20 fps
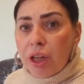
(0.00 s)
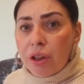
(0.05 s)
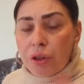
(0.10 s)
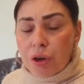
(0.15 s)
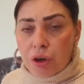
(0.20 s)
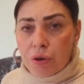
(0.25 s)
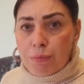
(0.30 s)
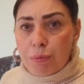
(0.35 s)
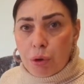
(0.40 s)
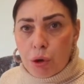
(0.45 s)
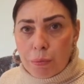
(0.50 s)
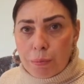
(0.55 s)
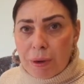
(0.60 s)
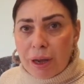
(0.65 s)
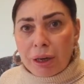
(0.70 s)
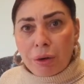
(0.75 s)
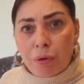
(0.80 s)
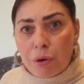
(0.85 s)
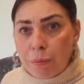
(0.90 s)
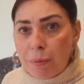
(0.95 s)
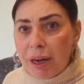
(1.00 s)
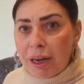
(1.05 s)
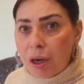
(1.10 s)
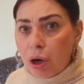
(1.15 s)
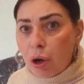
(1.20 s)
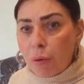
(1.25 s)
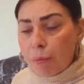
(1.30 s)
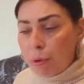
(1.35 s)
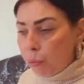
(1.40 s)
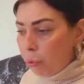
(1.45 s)
that I bought back with me,
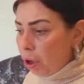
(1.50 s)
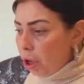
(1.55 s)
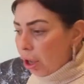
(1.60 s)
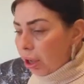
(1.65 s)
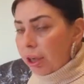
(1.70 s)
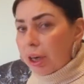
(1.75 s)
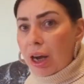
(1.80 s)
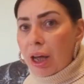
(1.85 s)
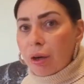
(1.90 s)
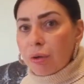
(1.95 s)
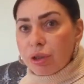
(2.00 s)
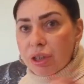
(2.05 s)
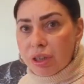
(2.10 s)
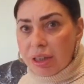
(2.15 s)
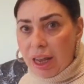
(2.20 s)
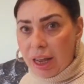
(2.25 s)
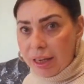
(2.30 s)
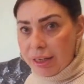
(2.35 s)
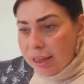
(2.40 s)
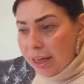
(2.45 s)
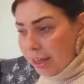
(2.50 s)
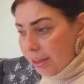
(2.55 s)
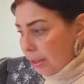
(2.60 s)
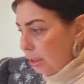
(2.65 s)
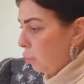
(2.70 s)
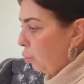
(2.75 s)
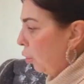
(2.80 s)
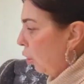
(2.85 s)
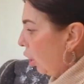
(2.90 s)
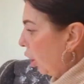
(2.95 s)
like my work clothes and that, and
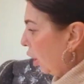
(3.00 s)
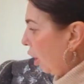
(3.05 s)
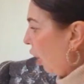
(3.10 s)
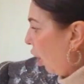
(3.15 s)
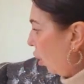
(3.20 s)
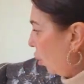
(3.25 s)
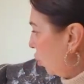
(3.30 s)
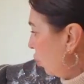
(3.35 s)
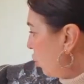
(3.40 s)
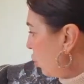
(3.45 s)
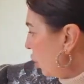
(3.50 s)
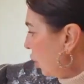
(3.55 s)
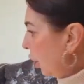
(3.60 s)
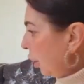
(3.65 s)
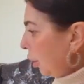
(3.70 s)
Les's work clothes.